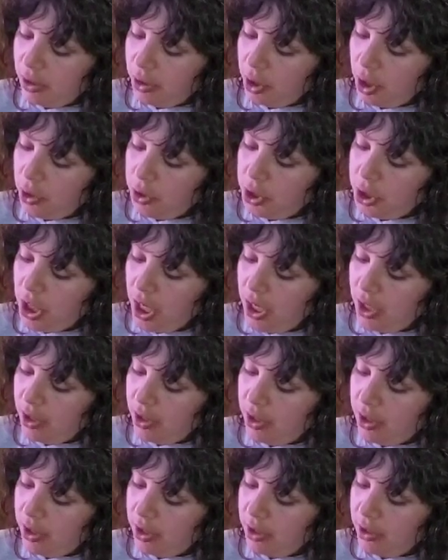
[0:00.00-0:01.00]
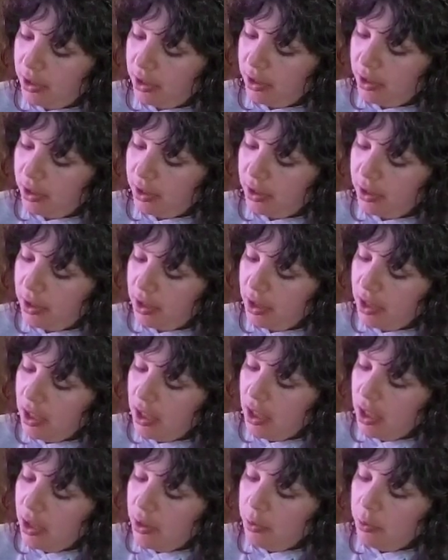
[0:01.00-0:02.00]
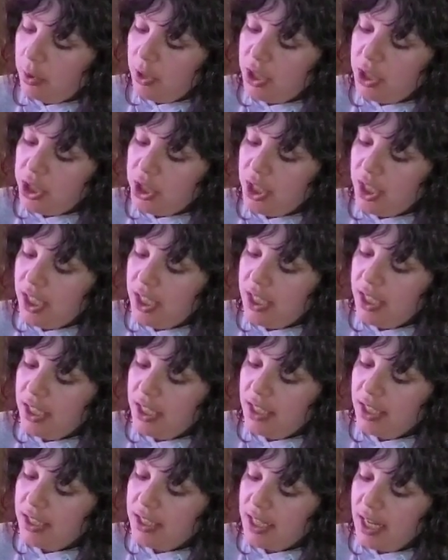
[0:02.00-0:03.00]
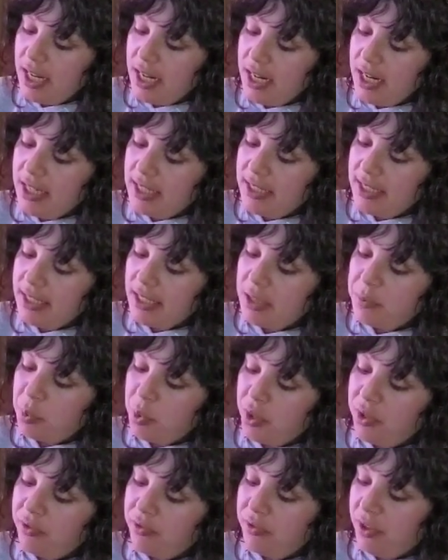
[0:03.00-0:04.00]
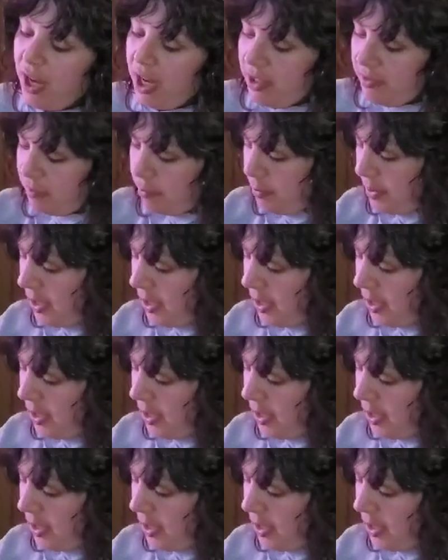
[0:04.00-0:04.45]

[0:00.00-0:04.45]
crochet hook, which is a 6.5